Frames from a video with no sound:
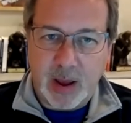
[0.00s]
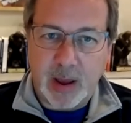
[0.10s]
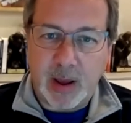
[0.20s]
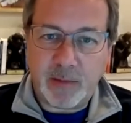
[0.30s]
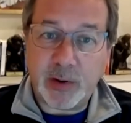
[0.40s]

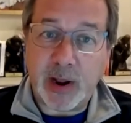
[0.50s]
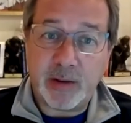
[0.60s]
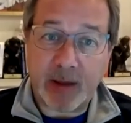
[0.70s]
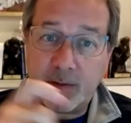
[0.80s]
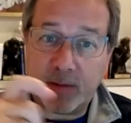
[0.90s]
And for data
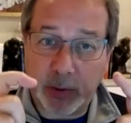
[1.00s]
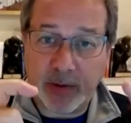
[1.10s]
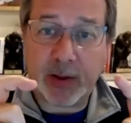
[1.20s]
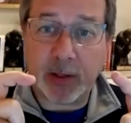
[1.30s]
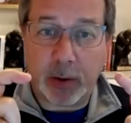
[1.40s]
science in
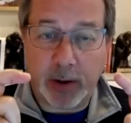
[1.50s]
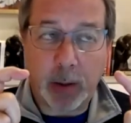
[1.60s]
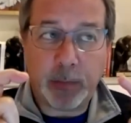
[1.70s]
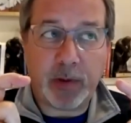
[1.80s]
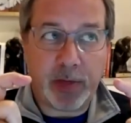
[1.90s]
particular, it
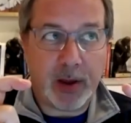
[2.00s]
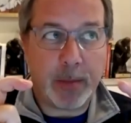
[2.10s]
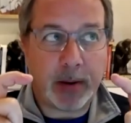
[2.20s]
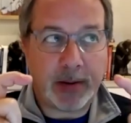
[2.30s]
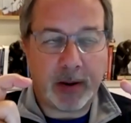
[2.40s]
helps to think
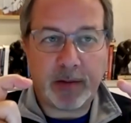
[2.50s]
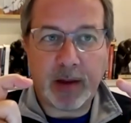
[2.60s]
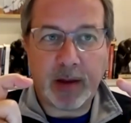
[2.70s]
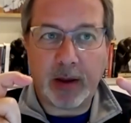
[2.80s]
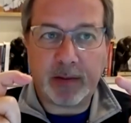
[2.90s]
about data
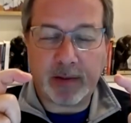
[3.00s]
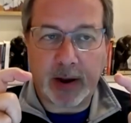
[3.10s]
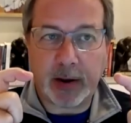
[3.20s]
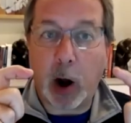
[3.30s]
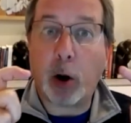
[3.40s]
science as
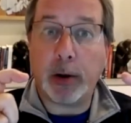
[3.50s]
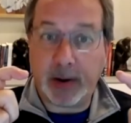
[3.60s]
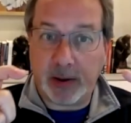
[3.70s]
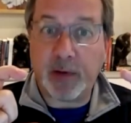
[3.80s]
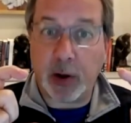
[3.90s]
like an
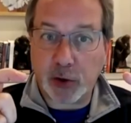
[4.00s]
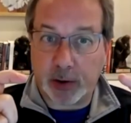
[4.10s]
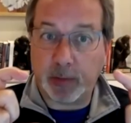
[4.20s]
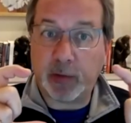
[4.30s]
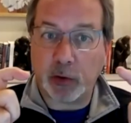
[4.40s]
R&D function, a
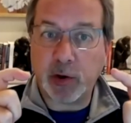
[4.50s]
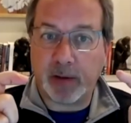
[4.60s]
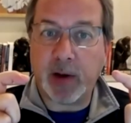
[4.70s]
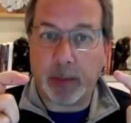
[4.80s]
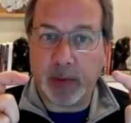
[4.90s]
research and
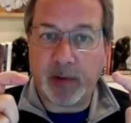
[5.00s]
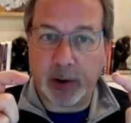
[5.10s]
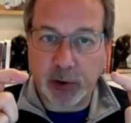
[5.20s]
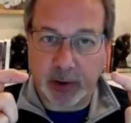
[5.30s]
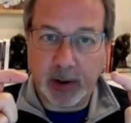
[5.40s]
development
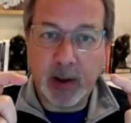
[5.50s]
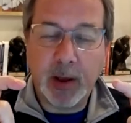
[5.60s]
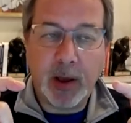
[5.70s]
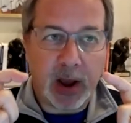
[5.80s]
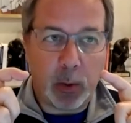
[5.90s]
function.
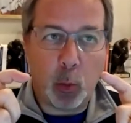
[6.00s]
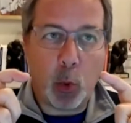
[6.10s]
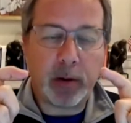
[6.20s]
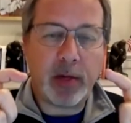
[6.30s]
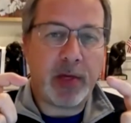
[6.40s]
And
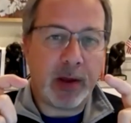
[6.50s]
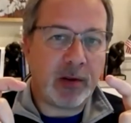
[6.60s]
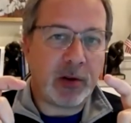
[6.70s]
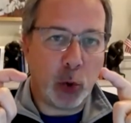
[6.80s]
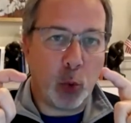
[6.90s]
what are the things
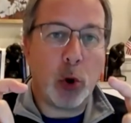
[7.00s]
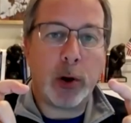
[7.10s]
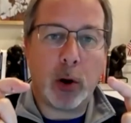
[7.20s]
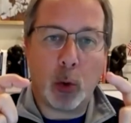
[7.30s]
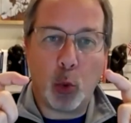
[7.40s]
that you
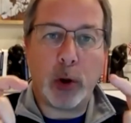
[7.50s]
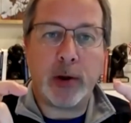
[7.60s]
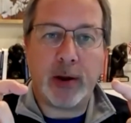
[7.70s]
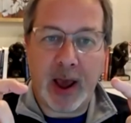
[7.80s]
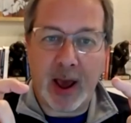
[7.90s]
would or
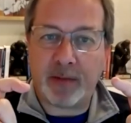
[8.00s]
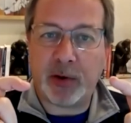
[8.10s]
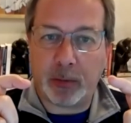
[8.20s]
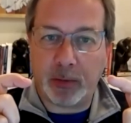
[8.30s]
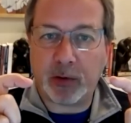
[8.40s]
wouldn't have
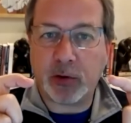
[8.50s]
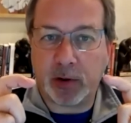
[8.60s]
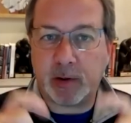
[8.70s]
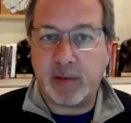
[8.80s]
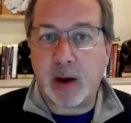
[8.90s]
your research
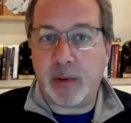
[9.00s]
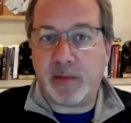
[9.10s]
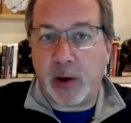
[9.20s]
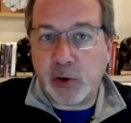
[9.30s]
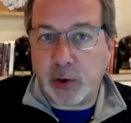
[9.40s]
and development
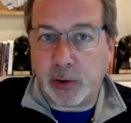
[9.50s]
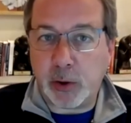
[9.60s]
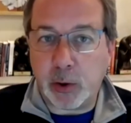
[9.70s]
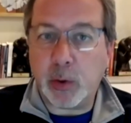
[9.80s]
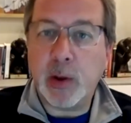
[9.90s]
function
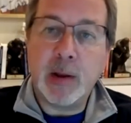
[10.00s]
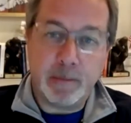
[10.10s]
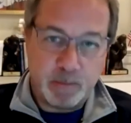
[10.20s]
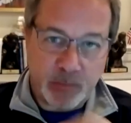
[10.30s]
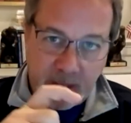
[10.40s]
do?
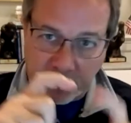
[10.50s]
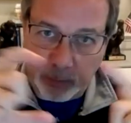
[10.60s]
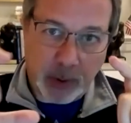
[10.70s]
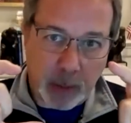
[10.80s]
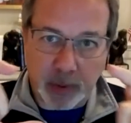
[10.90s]
That's
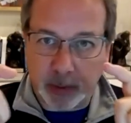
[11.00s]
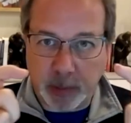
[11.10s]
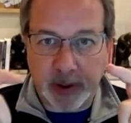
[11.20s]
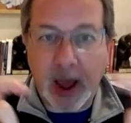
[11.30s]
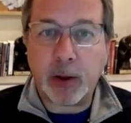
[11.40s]

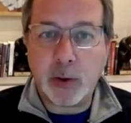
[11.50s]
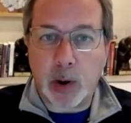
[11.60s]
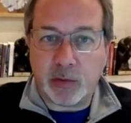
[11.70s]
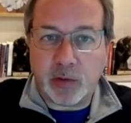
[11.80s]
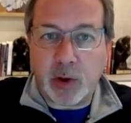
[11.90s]
probably how you
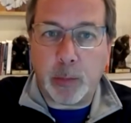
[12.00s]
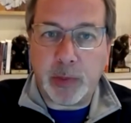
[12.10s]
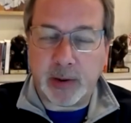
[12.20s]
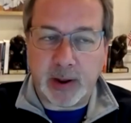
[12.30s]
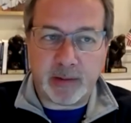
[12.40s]
want to scope
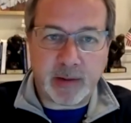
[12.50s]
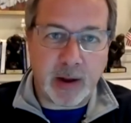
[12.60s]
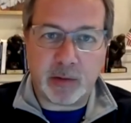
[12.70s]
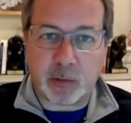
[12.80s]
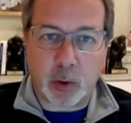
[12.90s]
the data
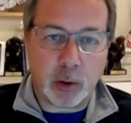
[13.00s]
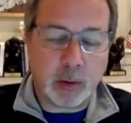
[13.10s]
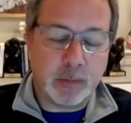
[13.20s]
science role.